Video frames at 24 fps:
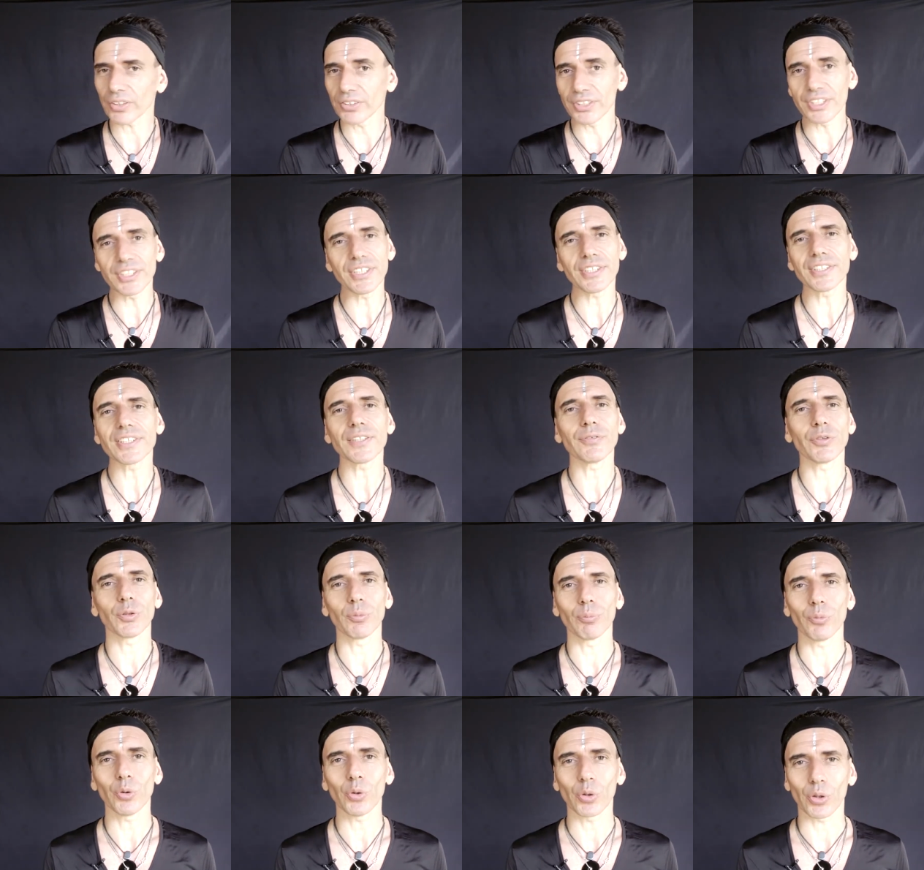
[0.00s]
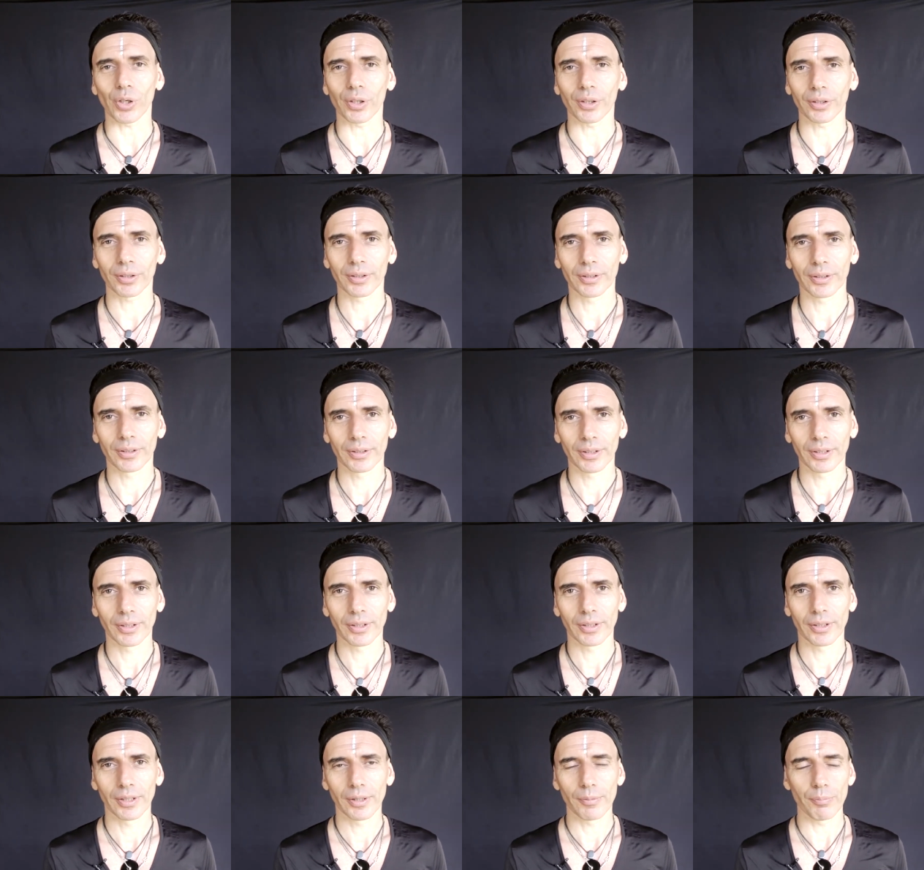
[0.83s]
need it even more
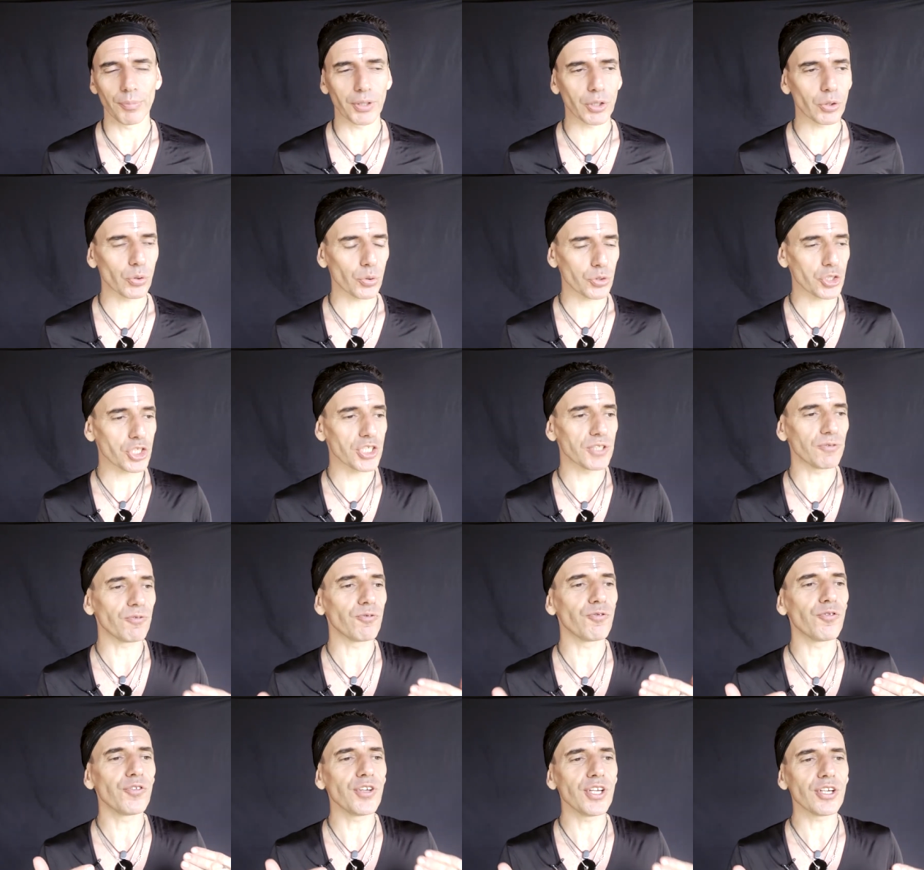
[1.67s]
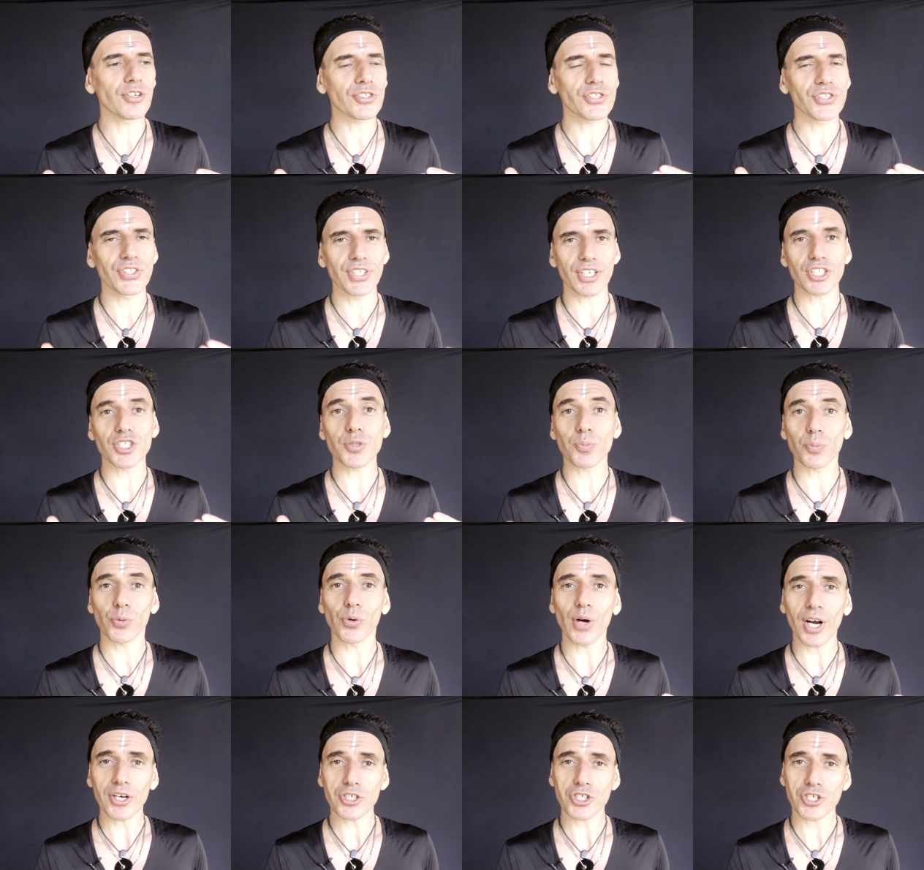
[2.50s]
because she feels the
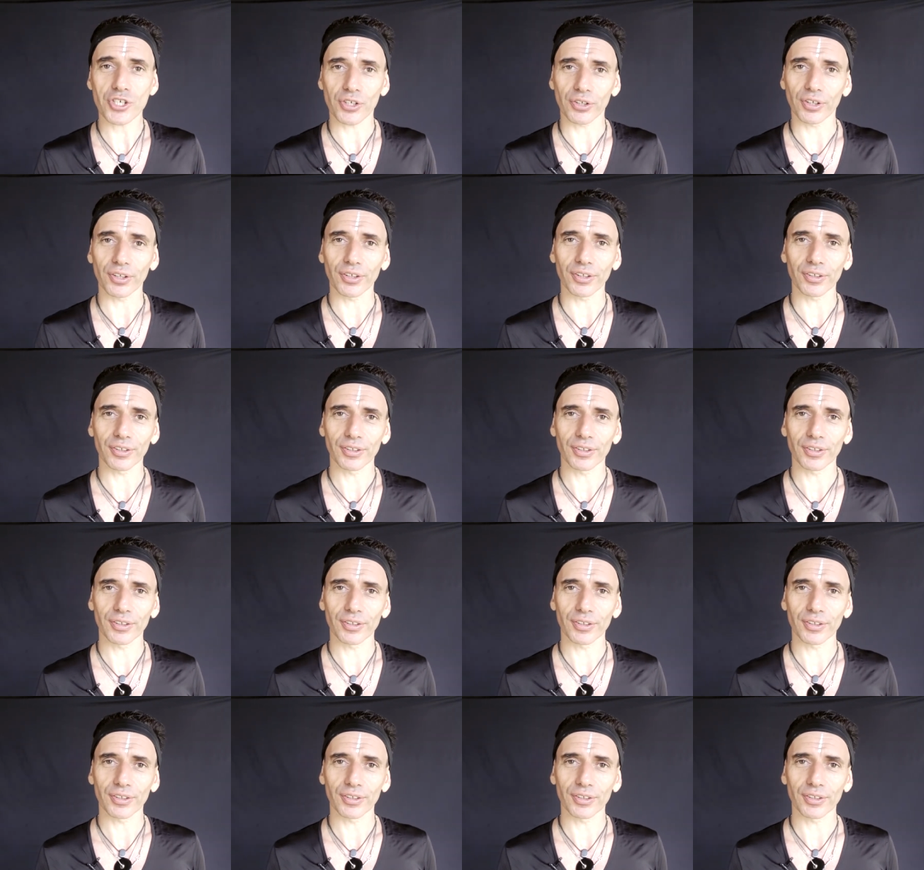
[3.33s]
expression